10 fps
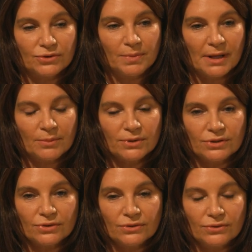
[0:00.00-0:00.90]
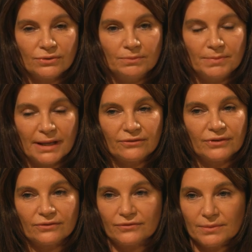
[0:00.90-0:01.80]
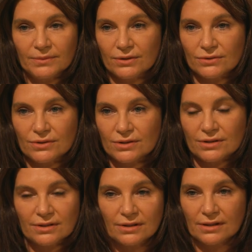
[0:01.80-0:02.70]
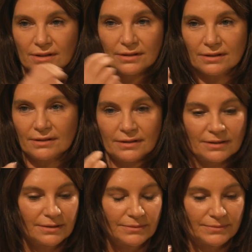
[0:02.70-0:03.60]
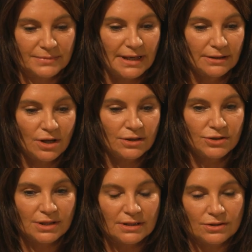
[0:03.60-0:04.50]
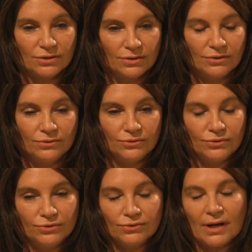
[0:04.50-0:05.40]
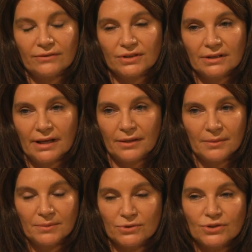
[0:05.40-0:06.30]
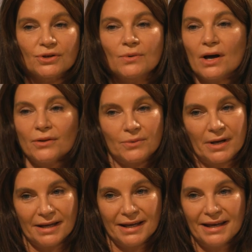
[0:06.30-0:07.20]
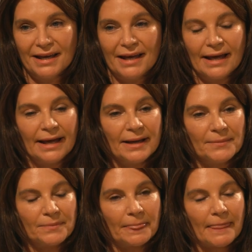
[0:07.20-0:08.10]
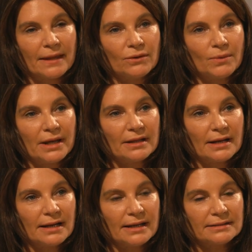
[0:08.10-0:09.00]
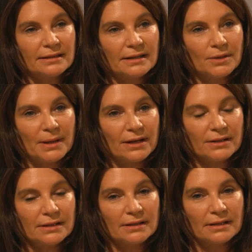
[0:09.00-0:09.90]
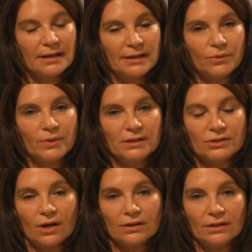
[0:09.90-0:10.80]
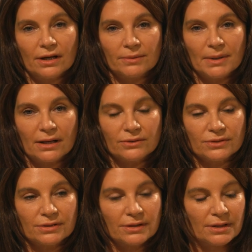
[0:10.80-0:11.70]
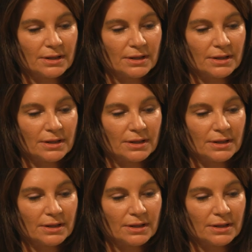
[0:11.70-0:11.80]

To be able to benefit from those technologies, you do have to link them. There's no other way. And the way that I like to think about it, and I know we talk a lot about